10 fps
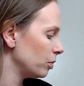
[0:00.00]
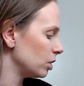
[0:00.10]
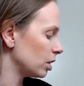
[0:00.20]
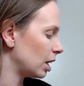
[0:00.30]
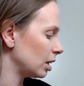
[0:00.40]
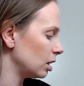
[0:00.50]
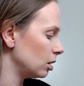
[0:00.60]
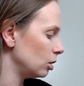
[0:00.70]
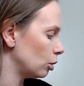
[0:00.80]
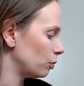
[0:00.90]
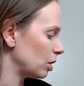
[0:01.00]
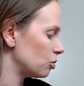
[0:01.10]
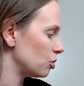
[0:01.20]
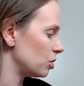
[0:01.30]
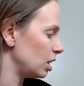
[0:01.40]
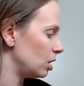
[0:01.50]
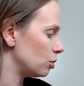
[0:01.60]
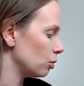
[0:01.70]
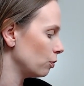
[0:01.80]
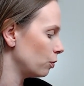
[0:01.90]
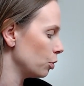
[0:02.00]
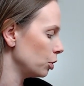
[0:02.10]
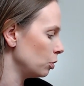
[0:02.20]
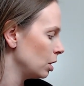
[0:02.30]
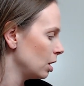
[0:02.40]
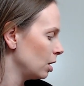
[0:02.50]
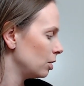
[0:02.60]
to kind of get, you know, if that's just easier for you.